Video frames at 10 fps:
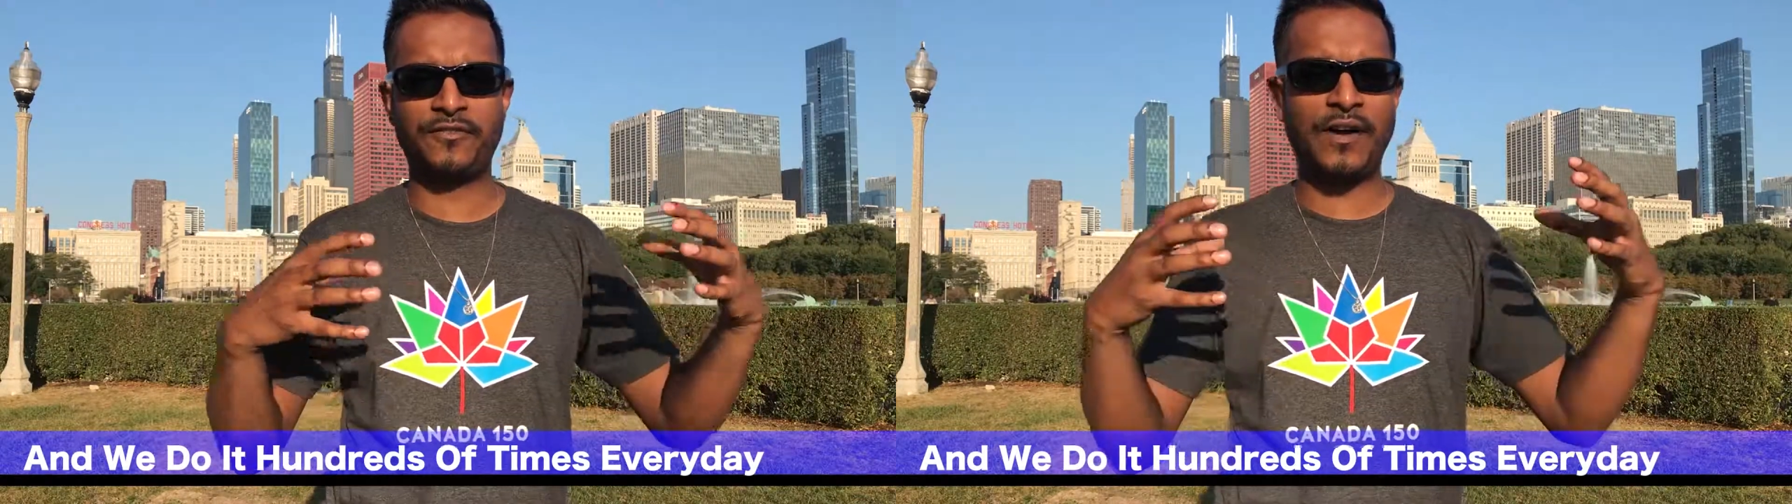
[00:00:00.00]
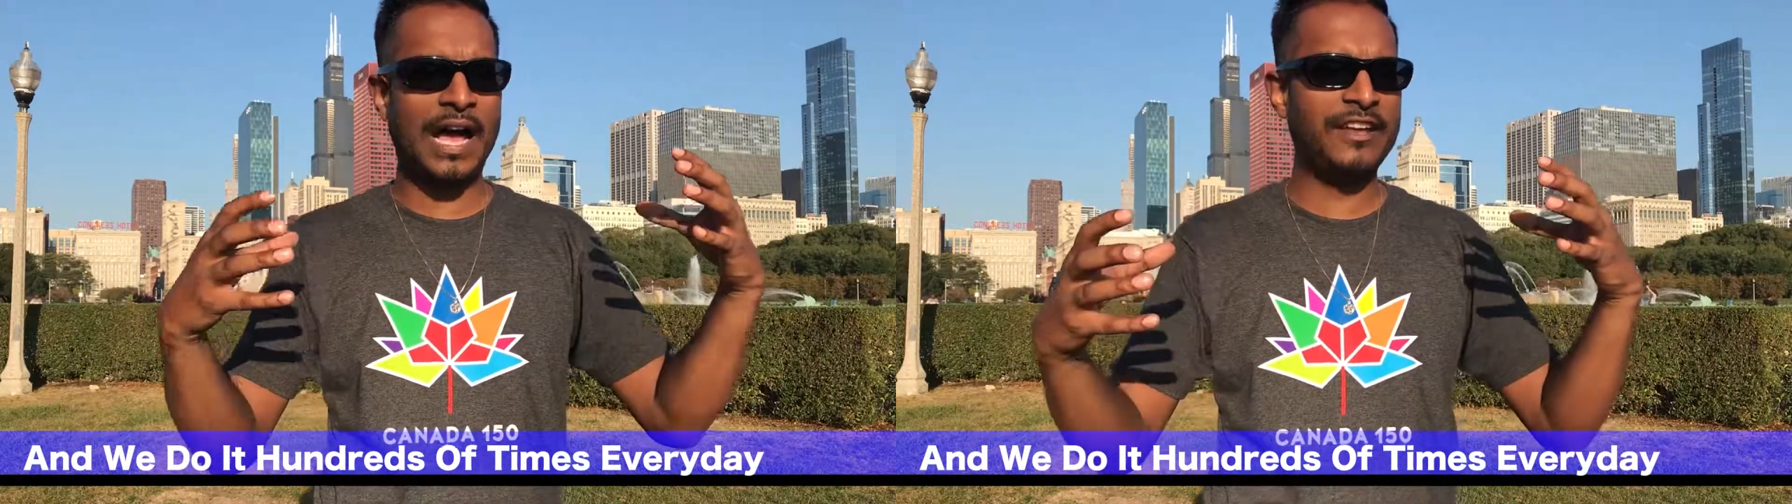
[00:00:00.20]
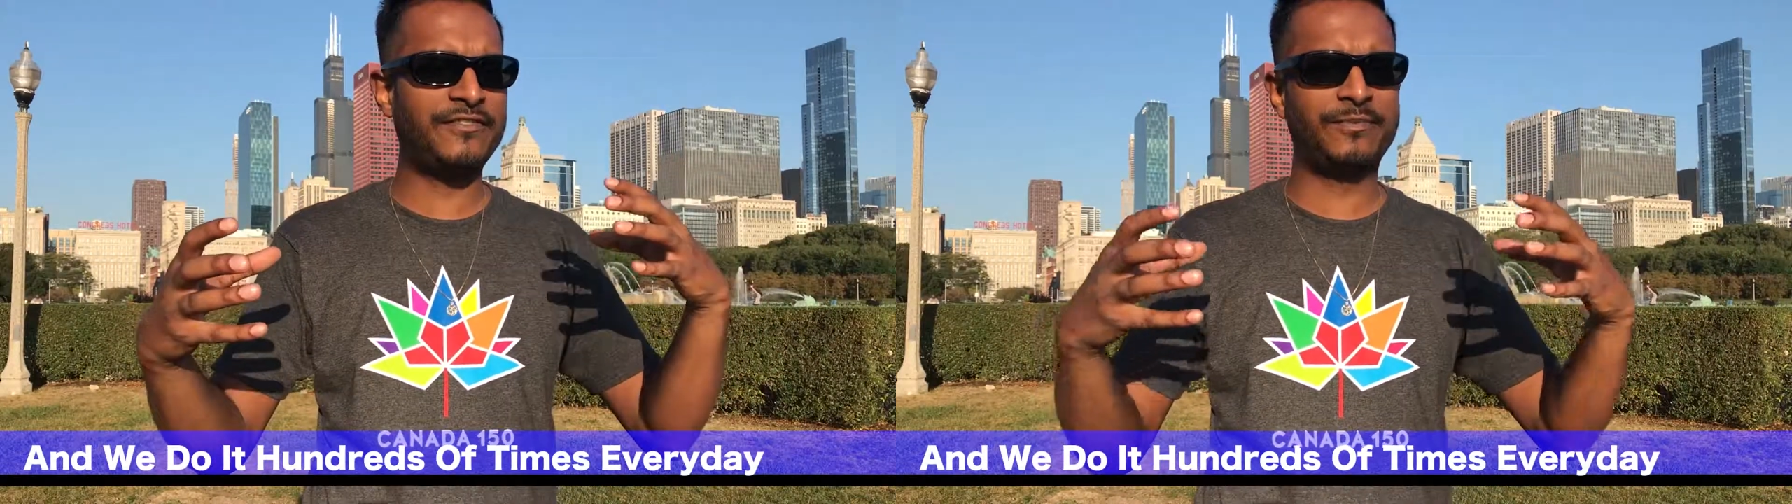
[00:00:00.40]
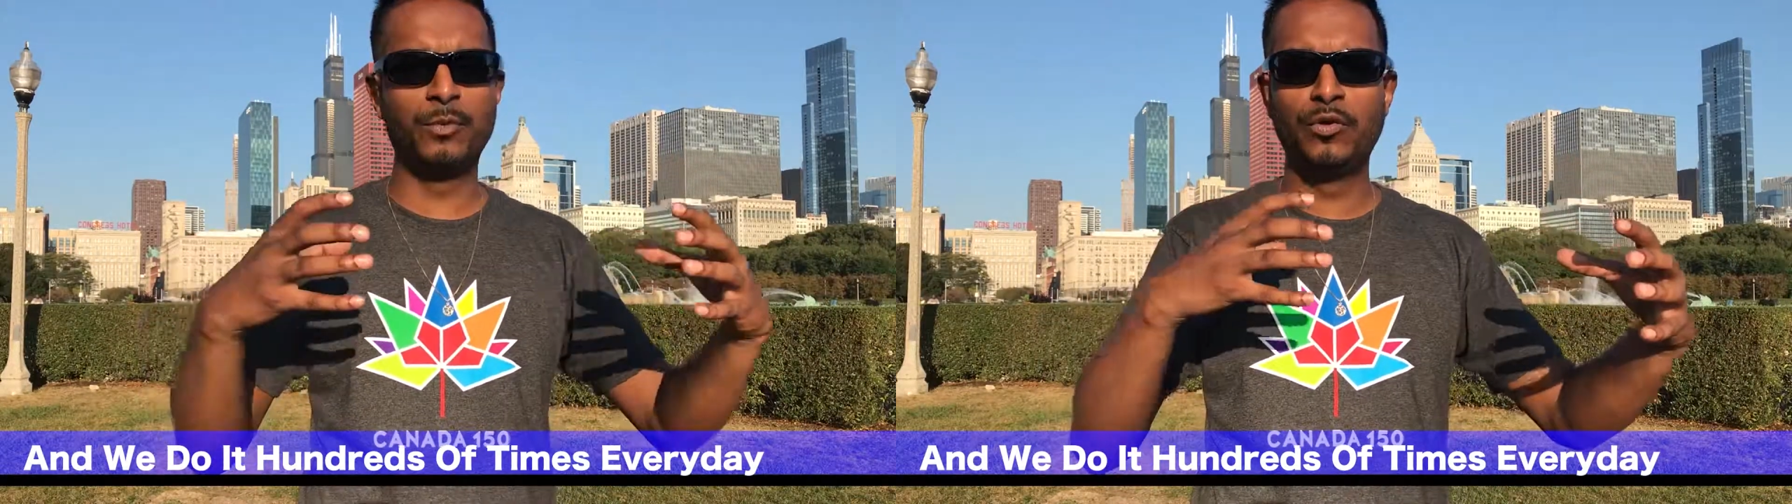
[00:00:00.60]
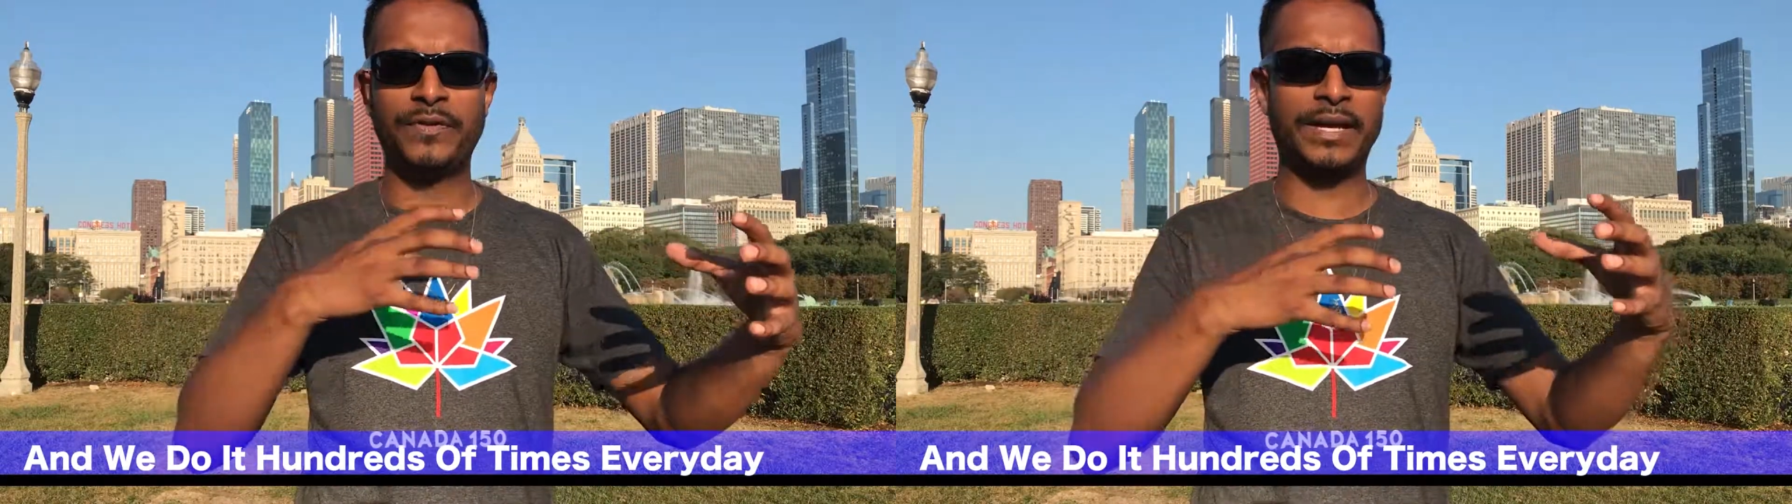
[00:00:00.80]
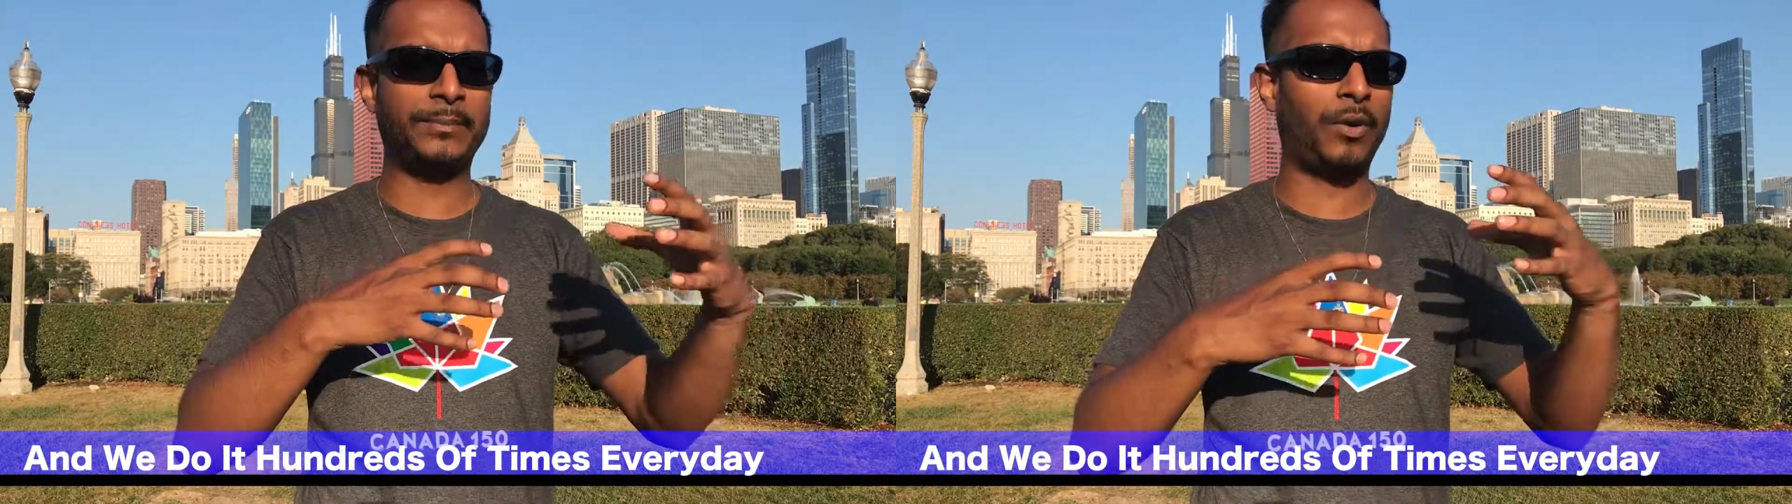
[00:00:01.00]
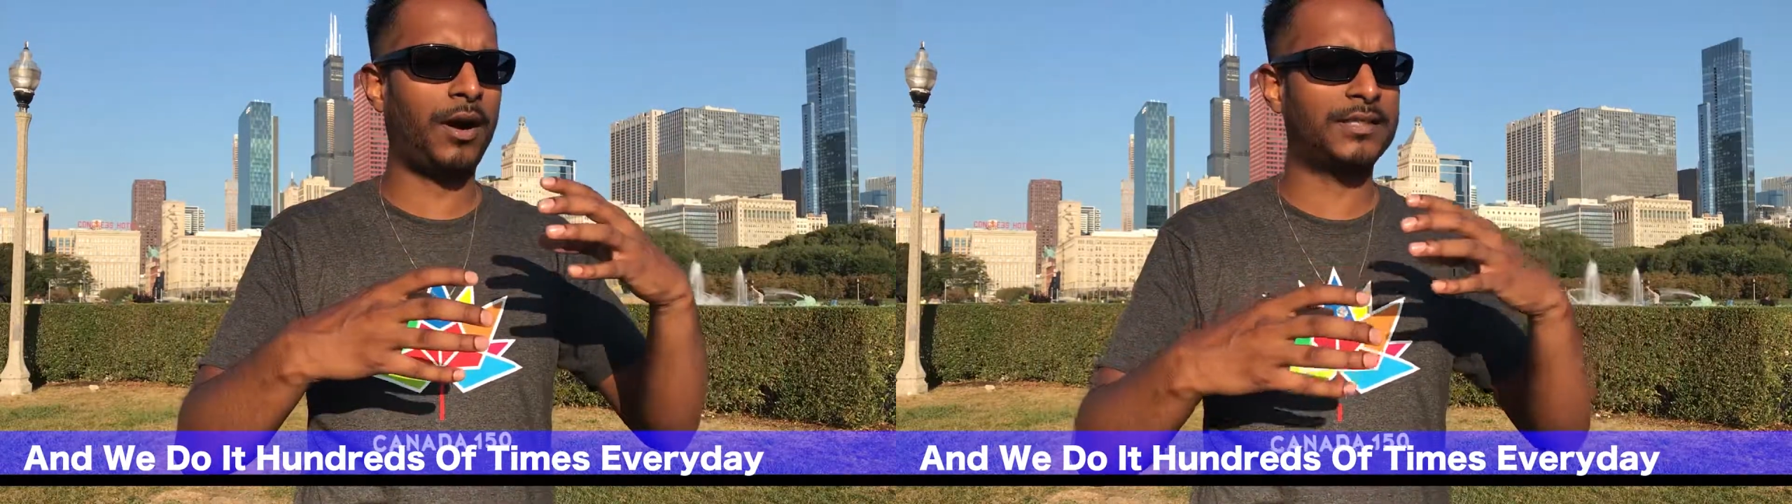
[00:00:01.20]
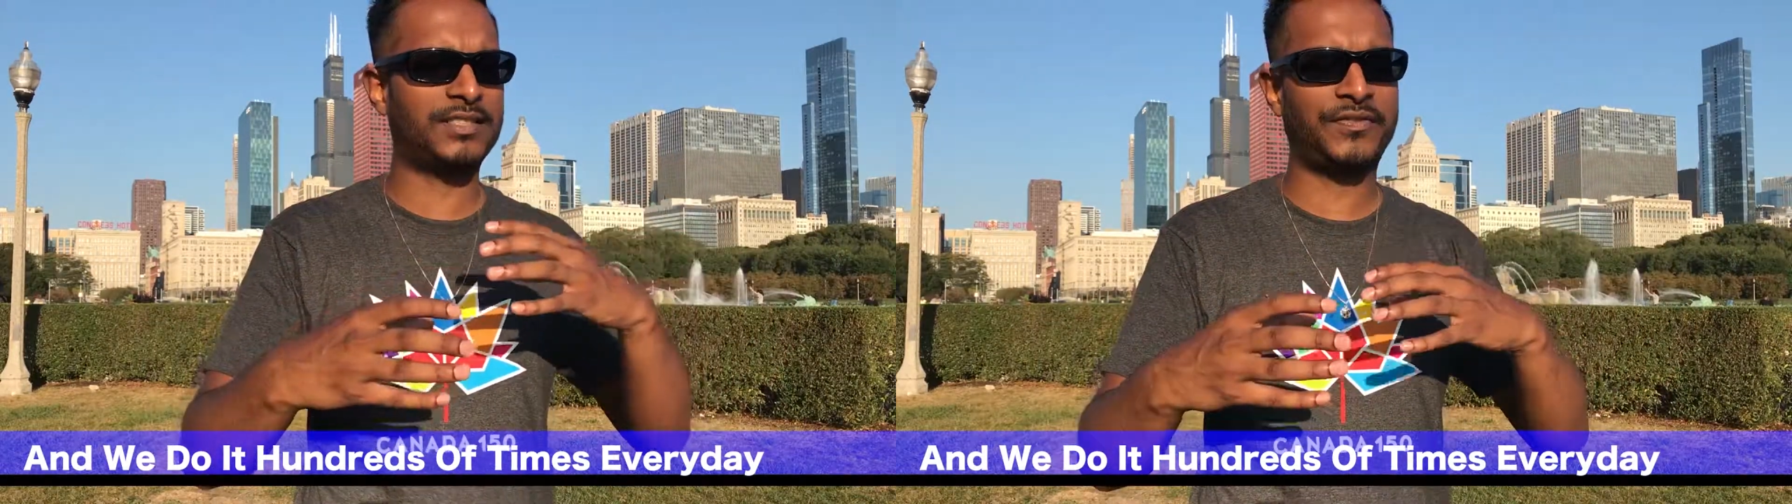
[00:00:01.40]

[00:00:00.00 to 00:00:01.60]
5 moving parts,